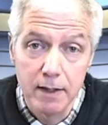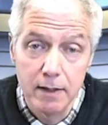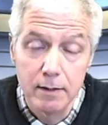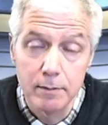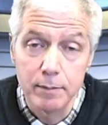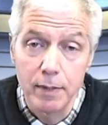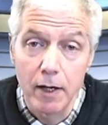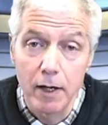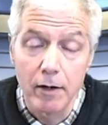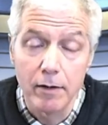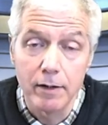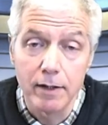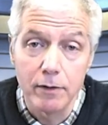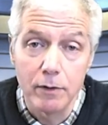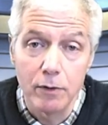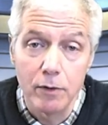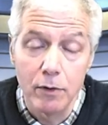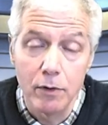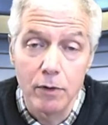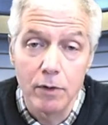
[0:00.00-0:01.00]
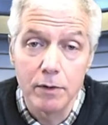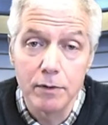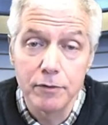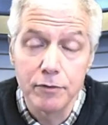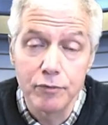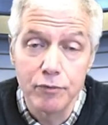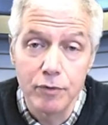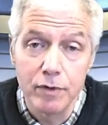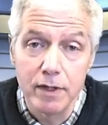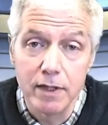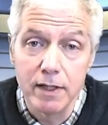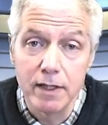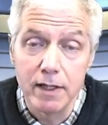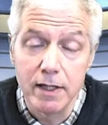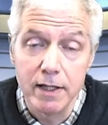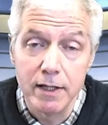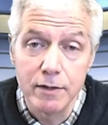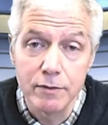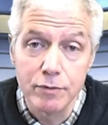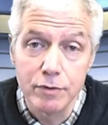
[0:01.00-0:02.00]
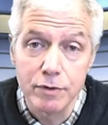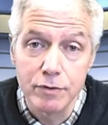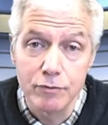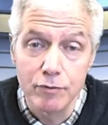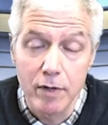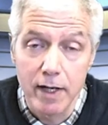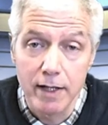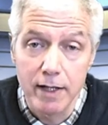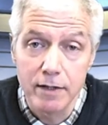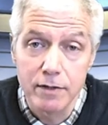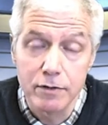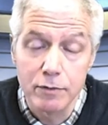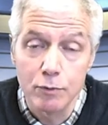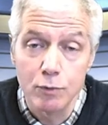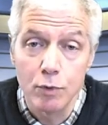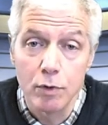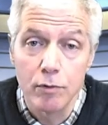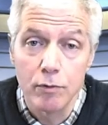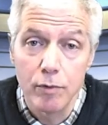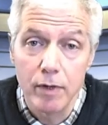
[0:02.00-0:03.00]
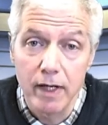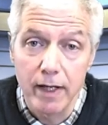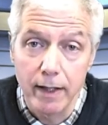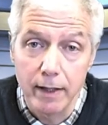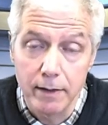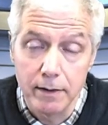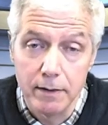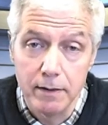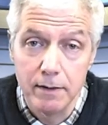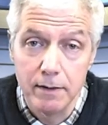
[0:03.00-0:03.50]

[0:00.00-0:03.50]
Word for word: Apparently, all three interest rates were rigged.